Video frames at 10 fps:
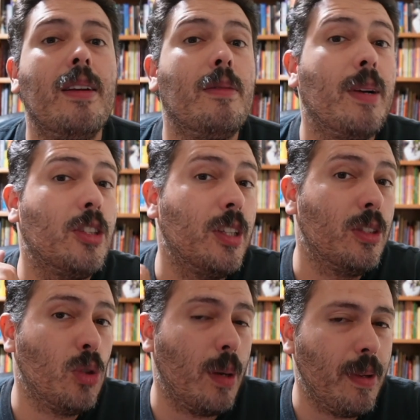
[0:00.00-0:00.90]
Make sure you
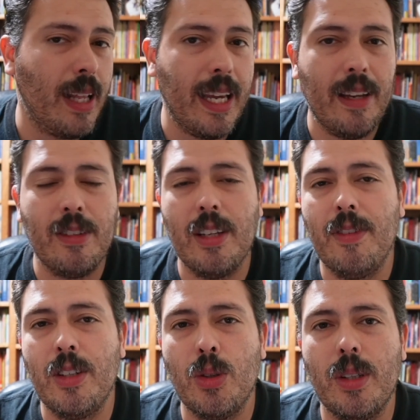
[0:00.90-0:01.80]
drop a like if
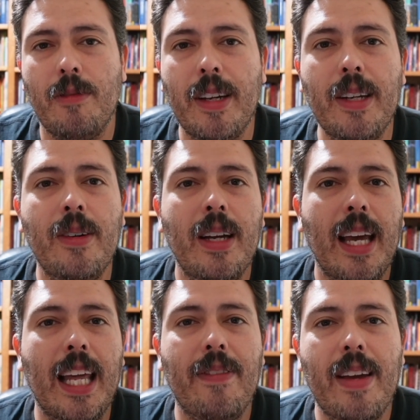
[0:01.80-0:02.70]
you enjoyed the video,
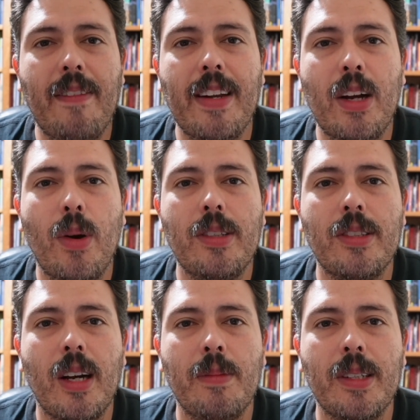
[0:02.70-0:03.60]
and if you have any
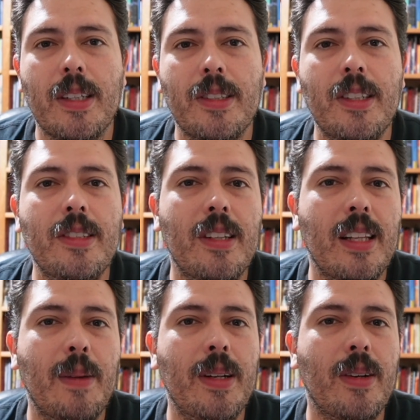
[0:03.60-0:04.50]
questions, comments, or concerns,
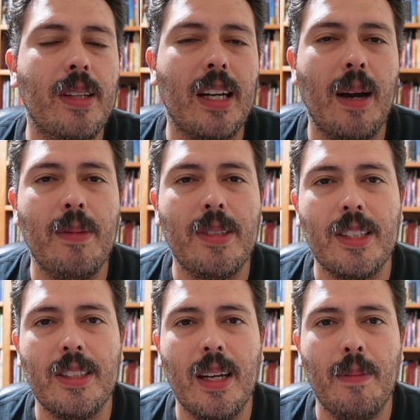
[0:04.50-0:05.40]
let me know in the comment
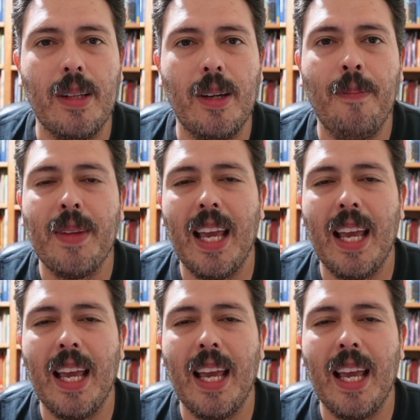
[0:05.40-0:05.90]
section down below.